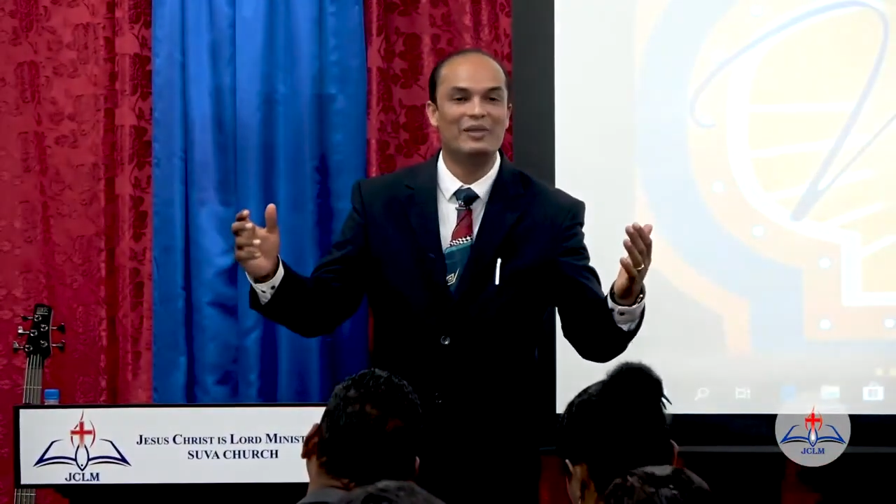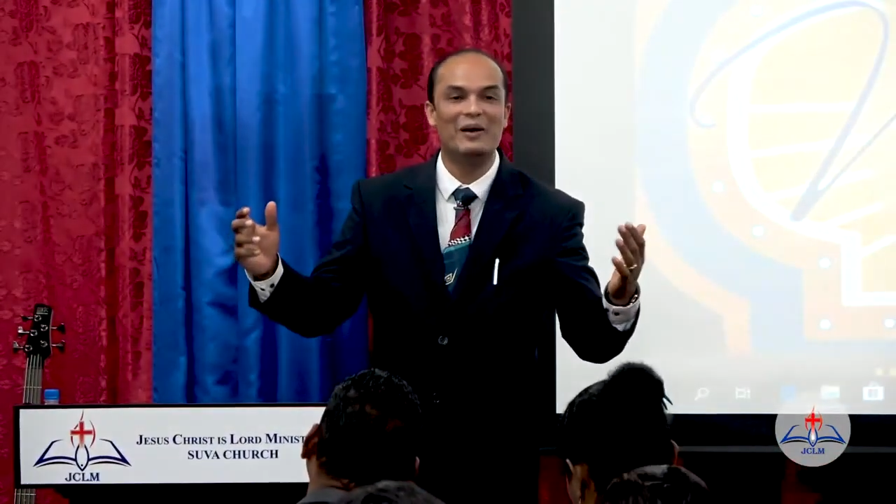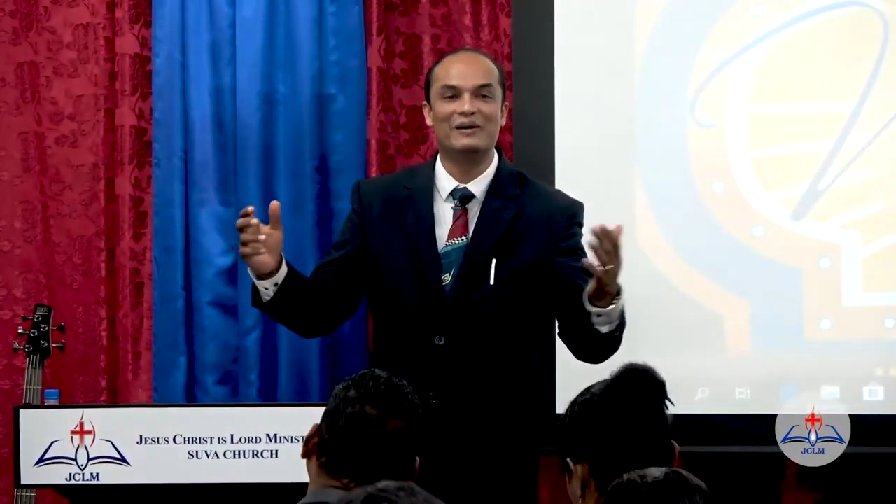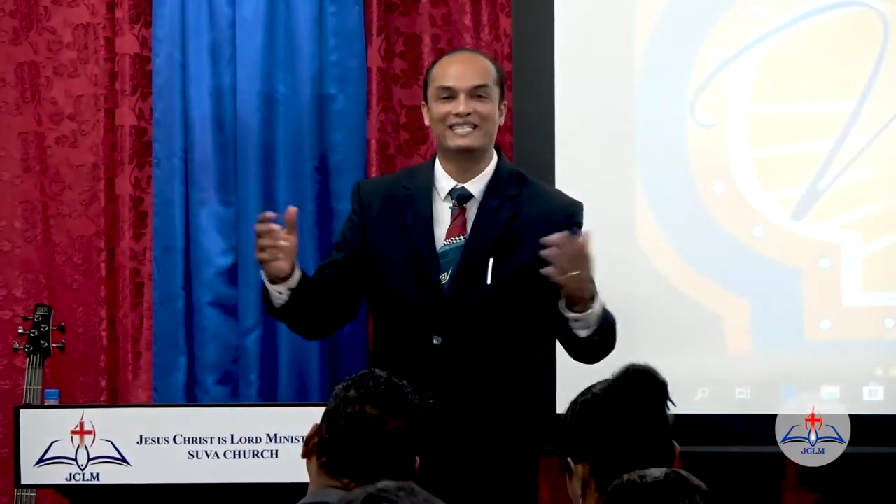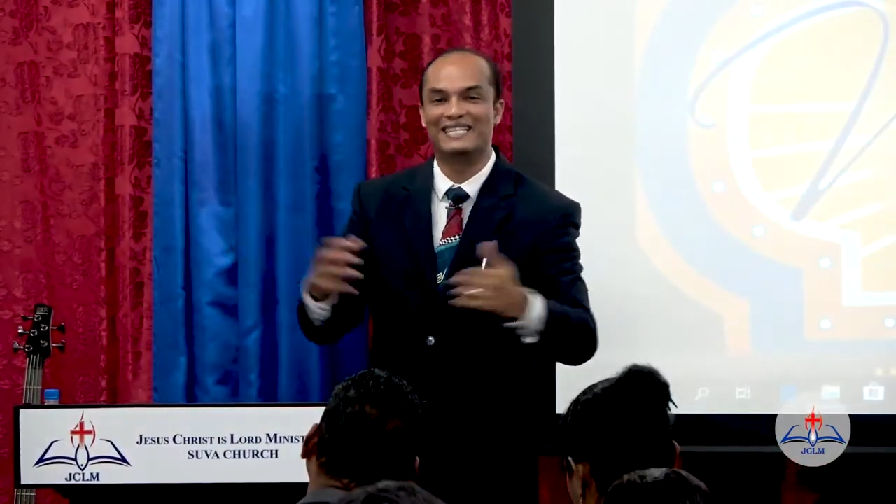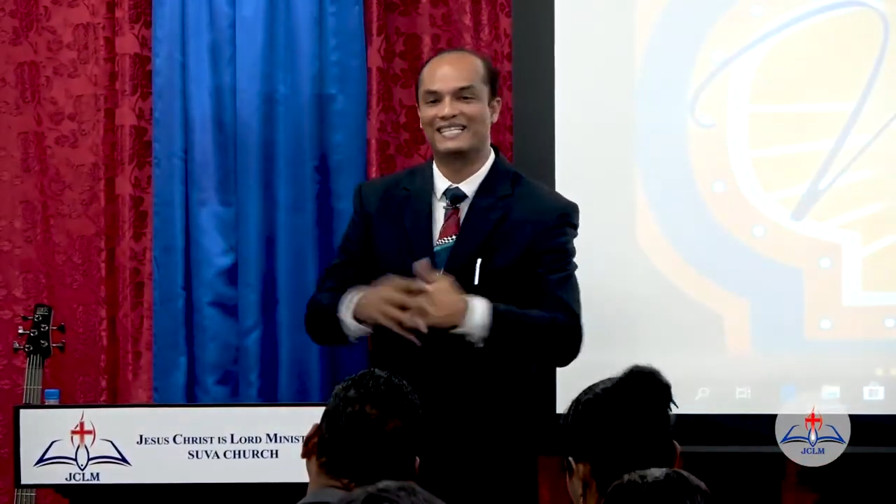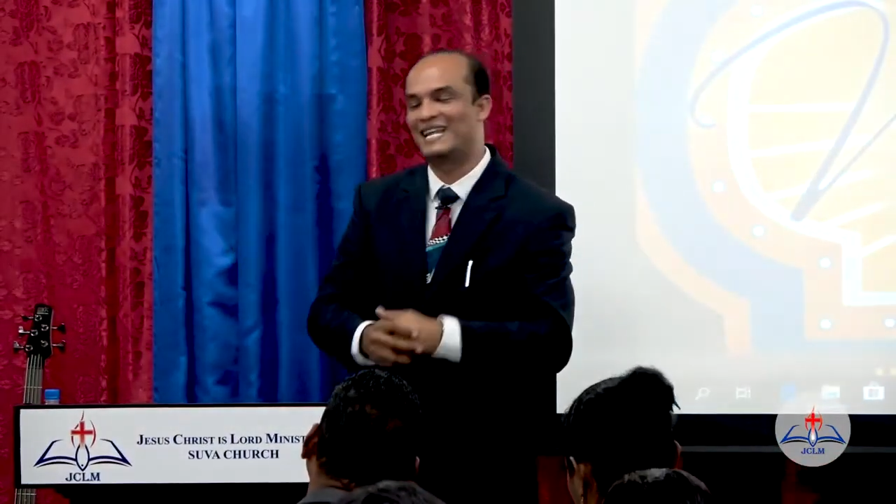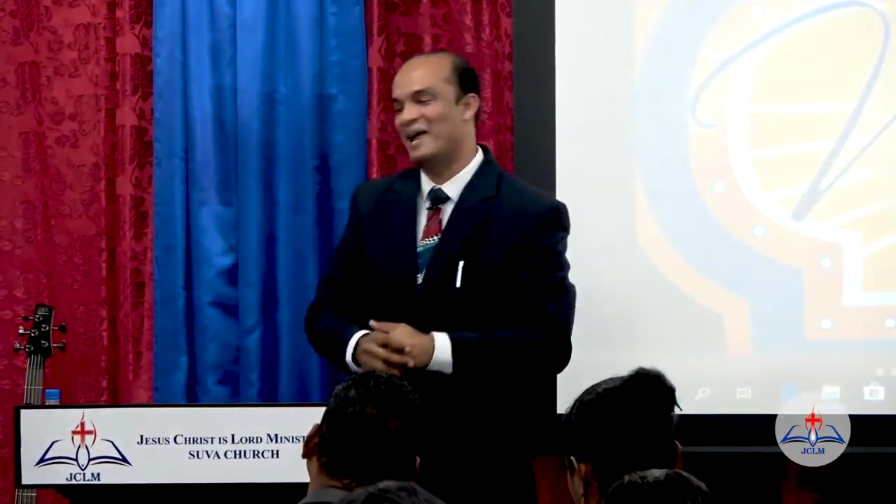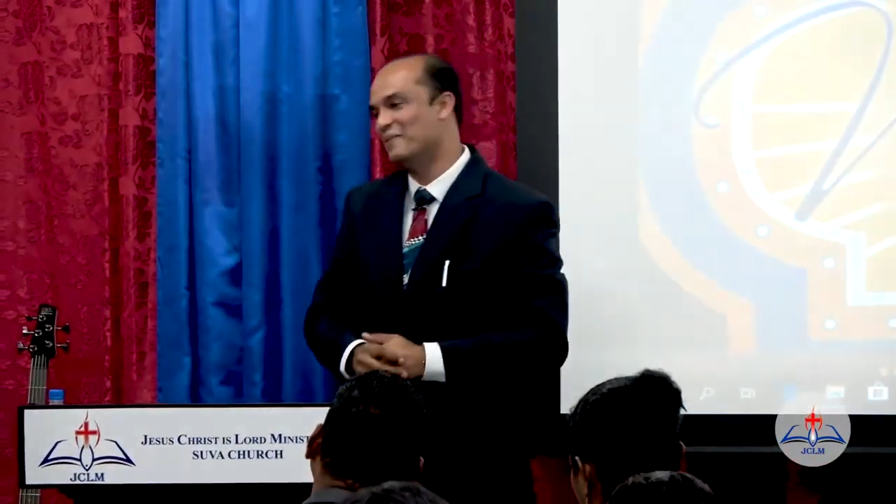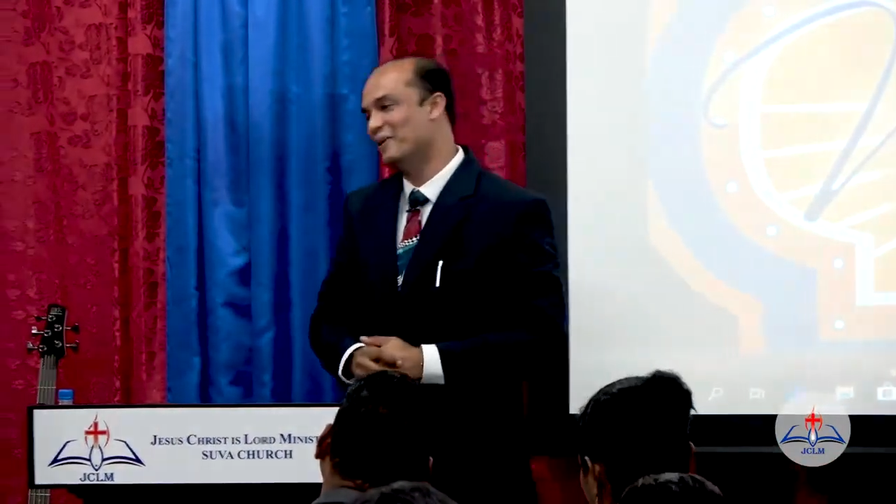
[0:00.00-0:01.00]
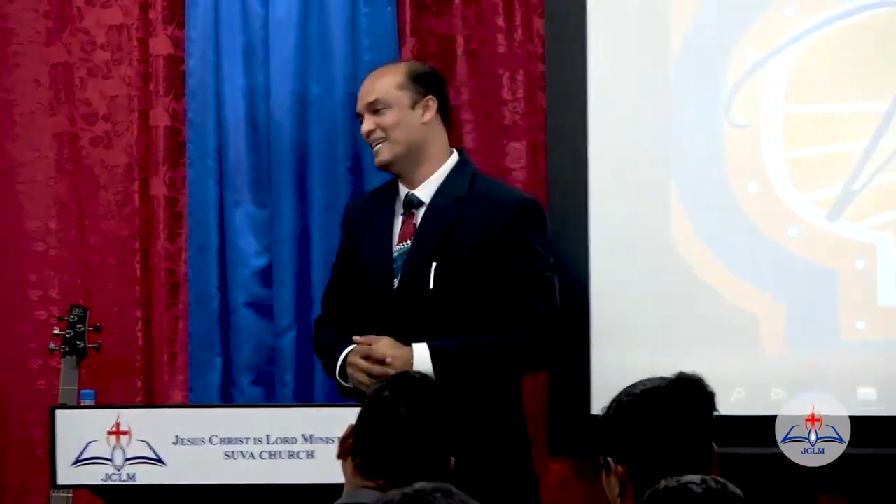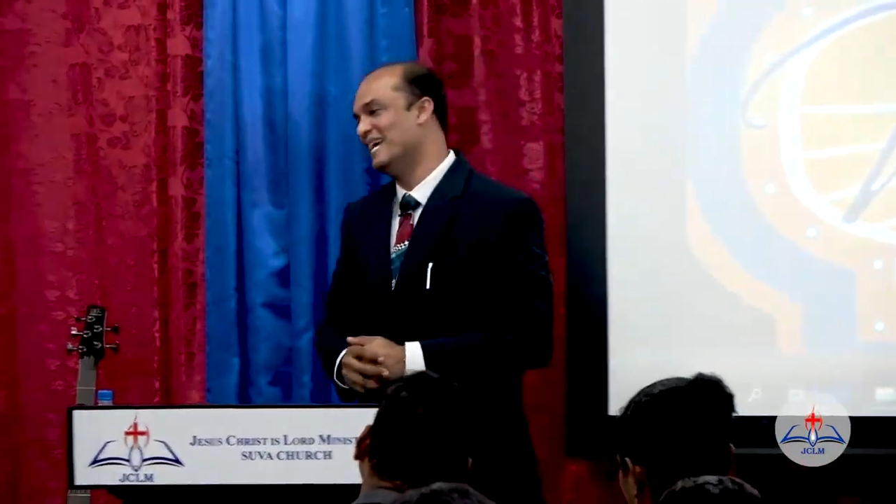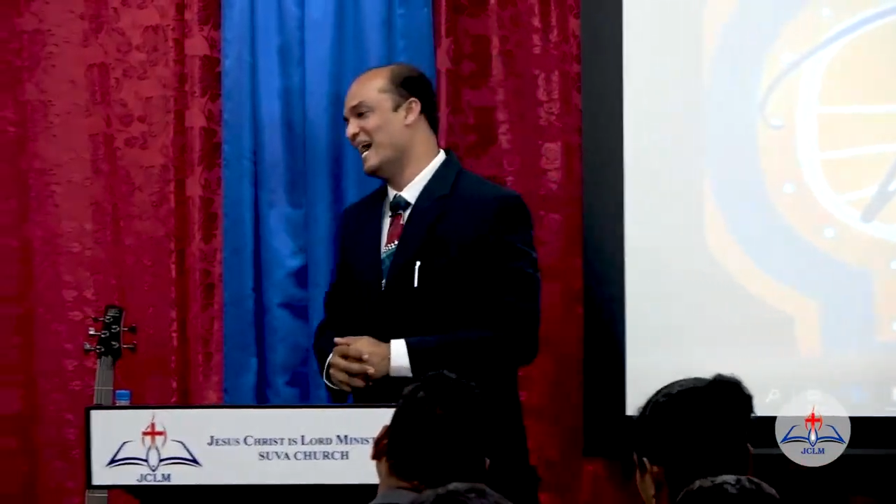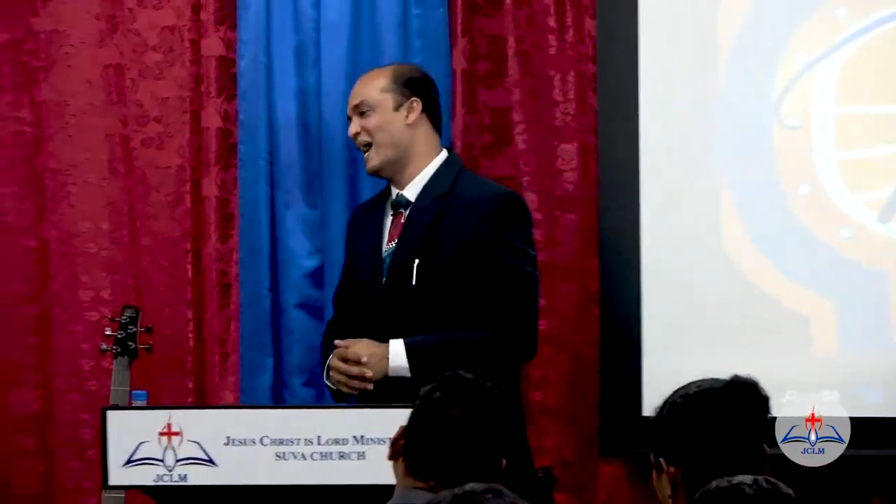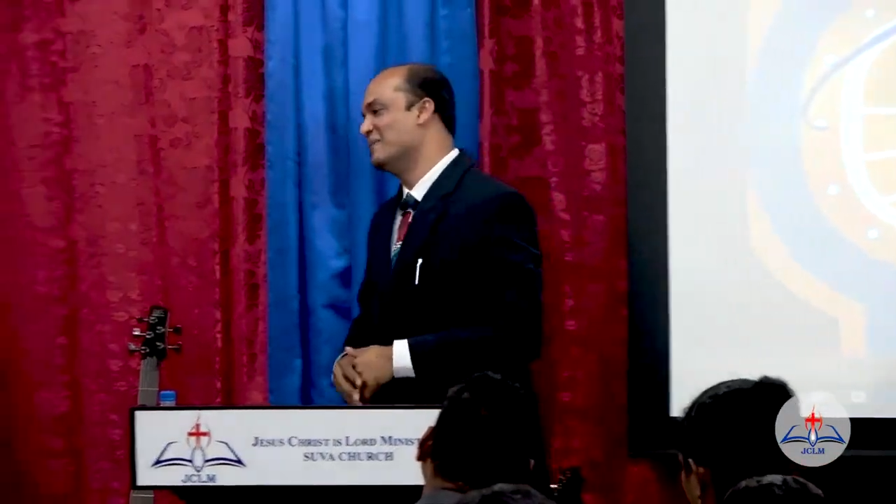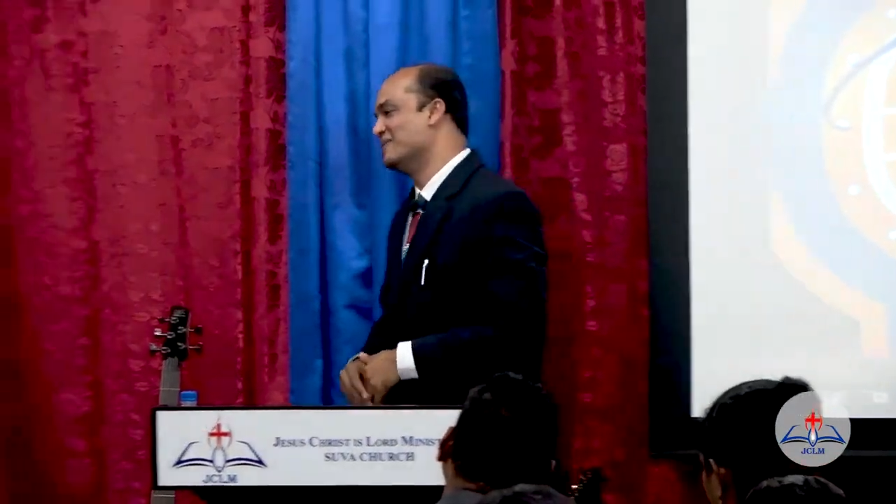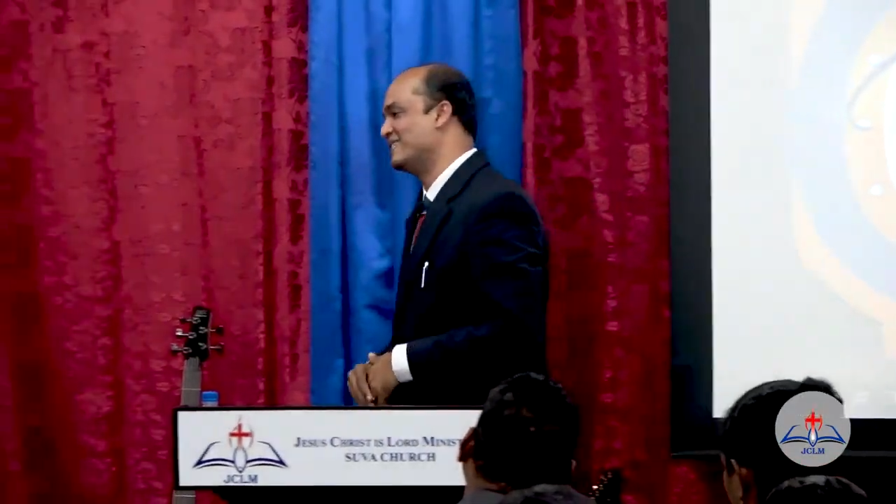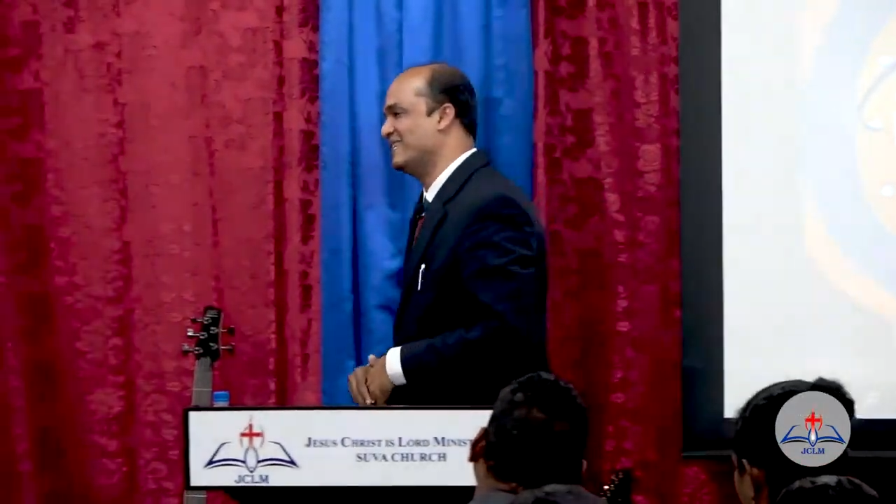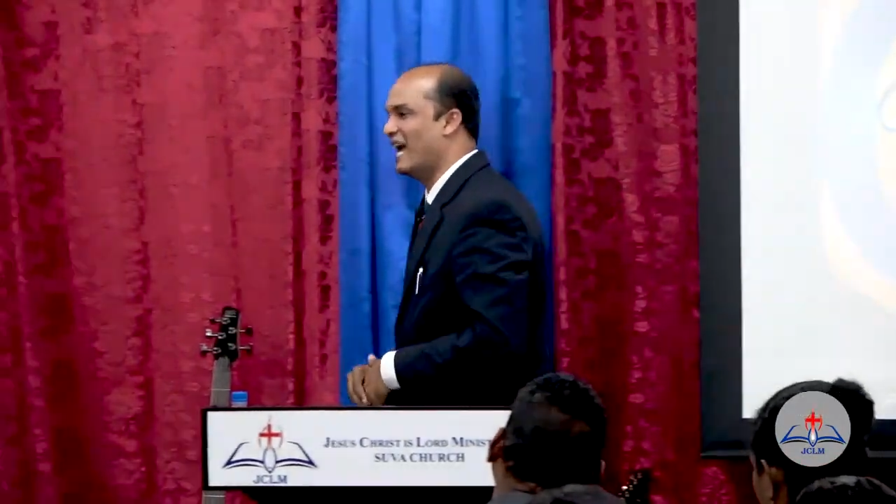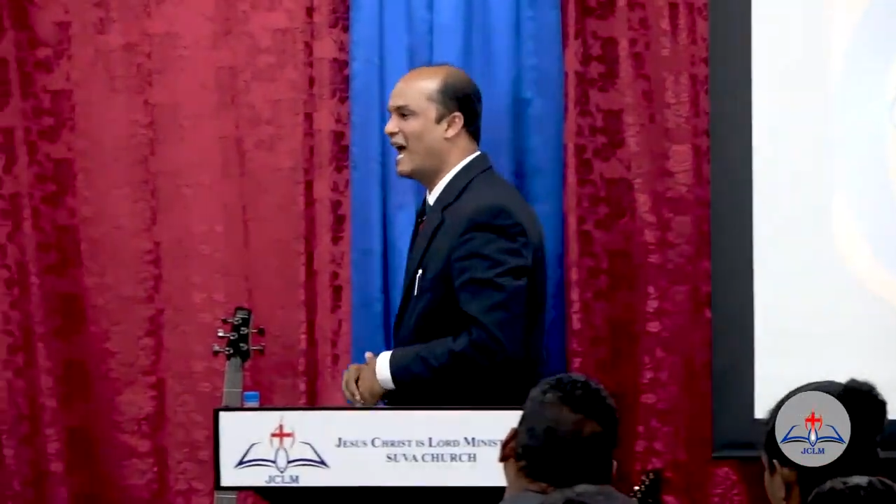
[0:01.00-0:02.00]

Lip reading: there was this time one day I was thinking,